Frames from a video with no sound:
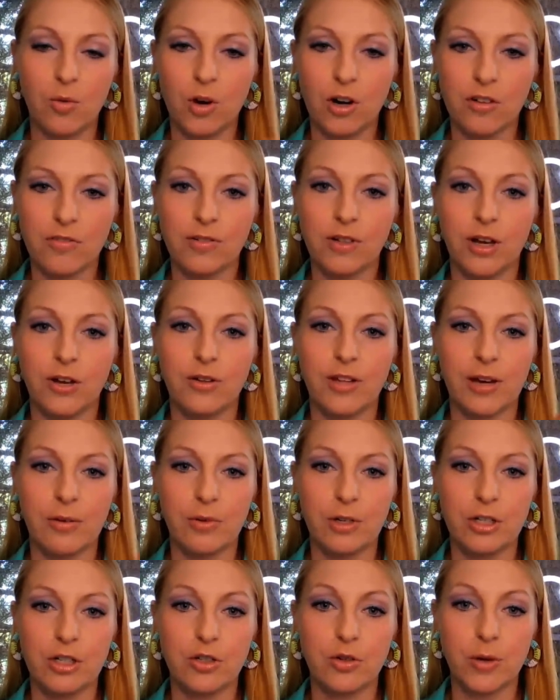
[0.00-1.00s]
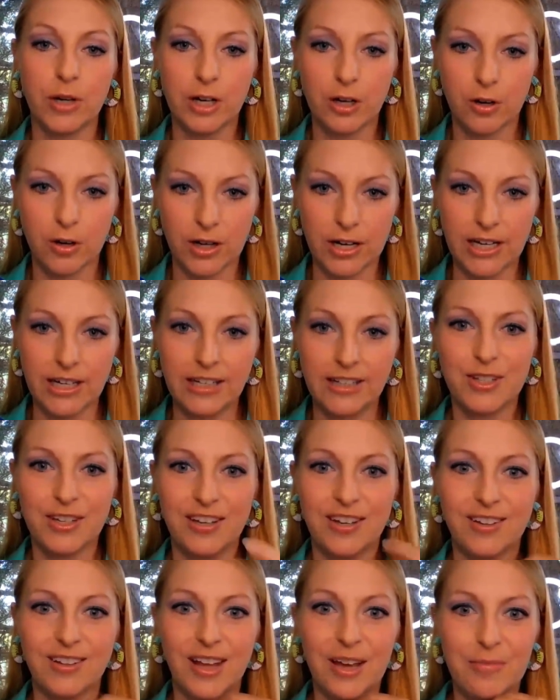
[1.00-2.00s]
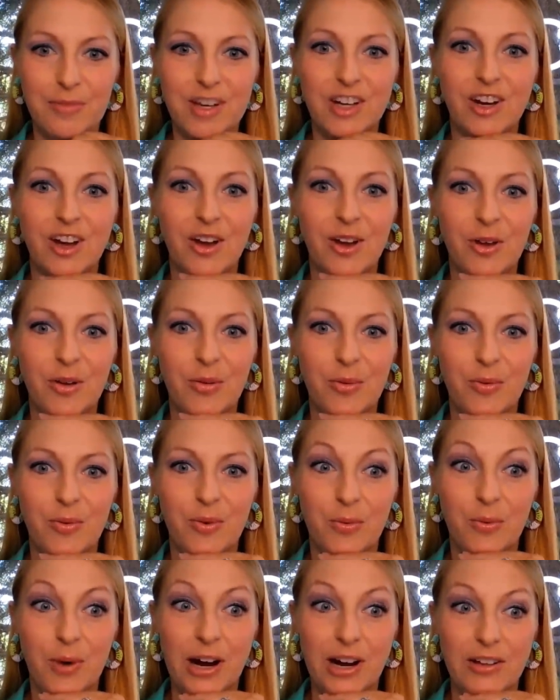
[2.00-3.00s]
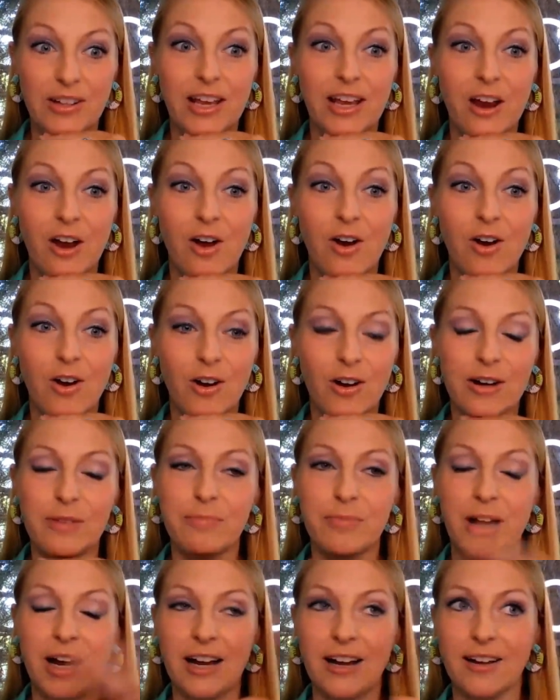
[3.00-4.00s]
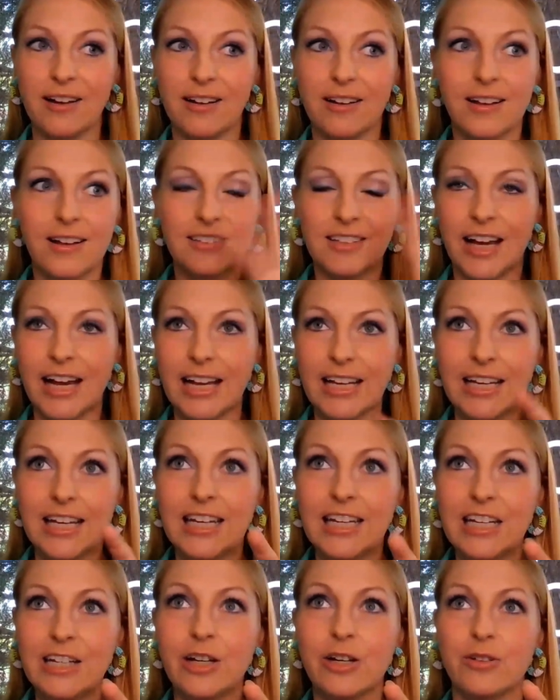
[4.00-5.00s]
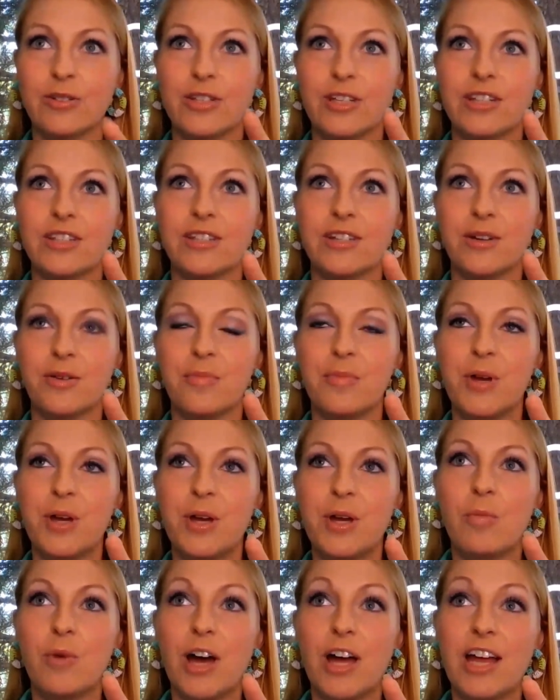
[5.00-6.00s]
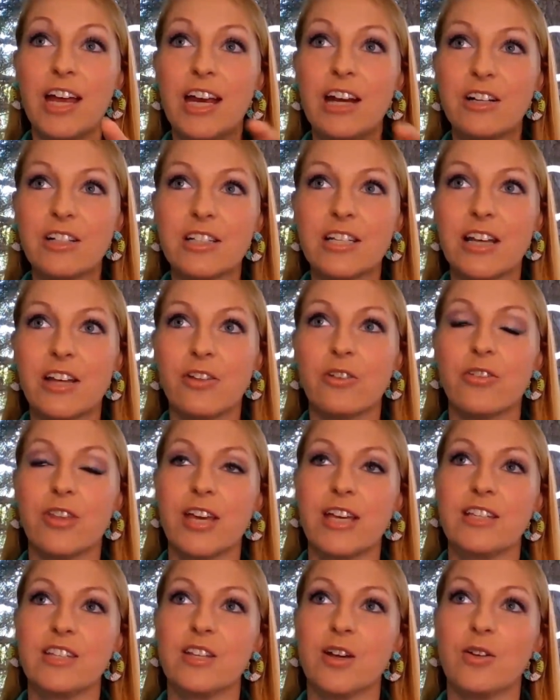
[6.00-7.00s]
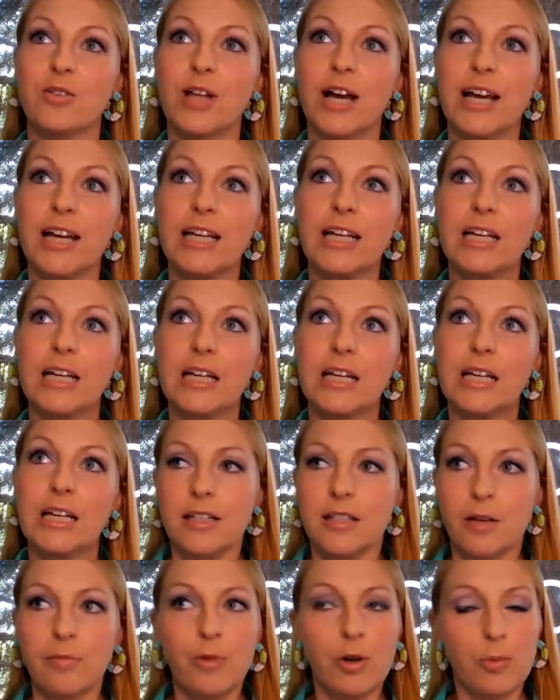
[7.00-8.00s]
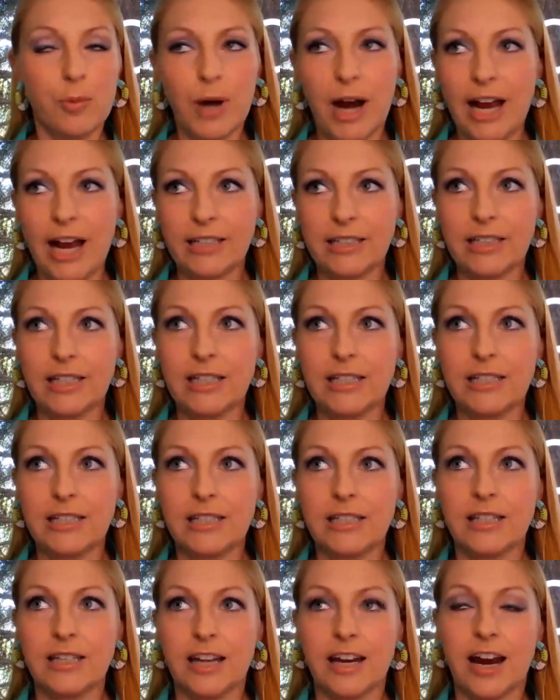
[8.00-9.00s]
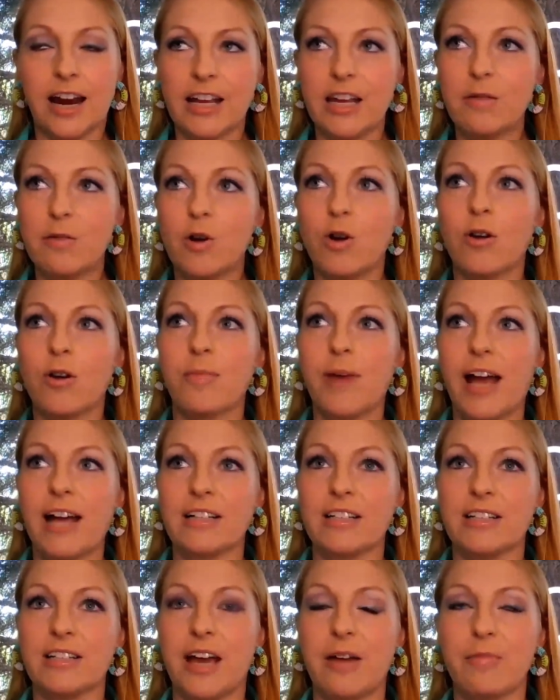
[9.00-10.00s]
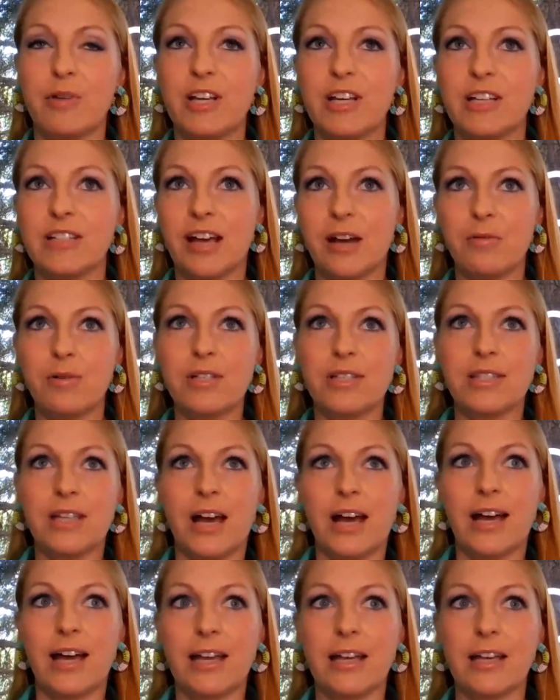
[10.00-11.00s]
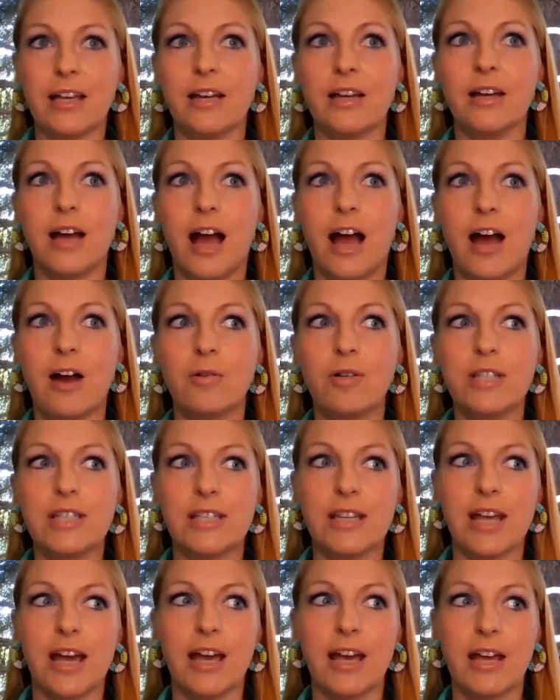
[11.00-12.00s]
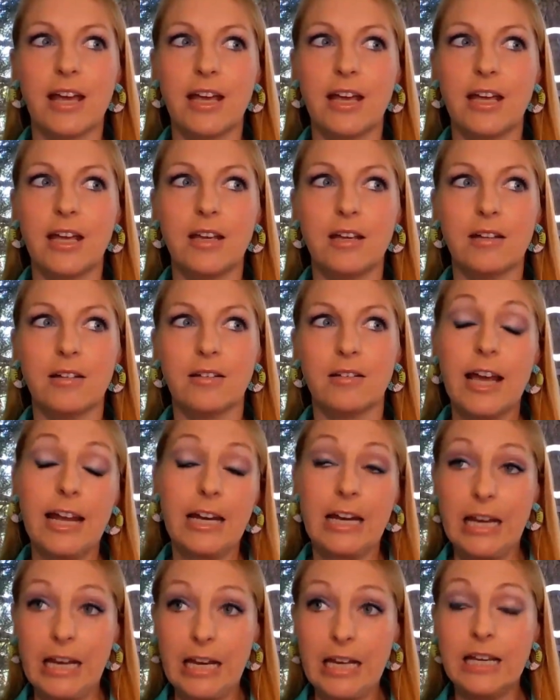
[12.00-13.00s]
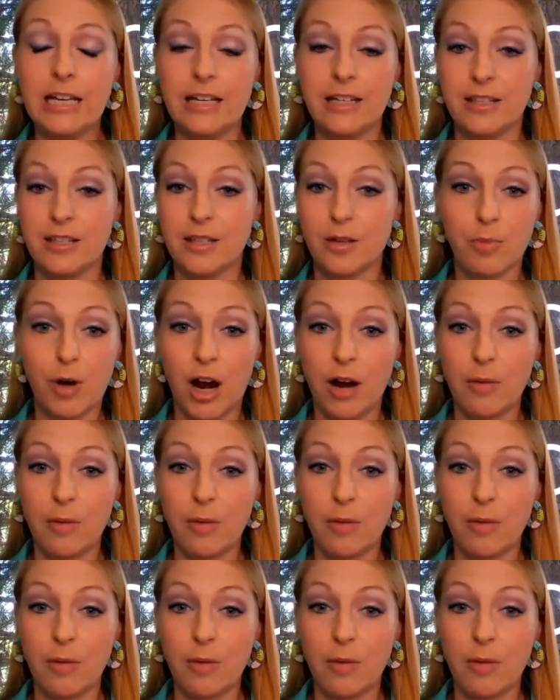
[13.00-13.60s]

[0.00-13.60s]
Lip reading: a workflow that would trigger it to let me know where they are in my ecosystem. But here's the other thing. So simple practice, and I keep going back to that because that was I would say, and it is the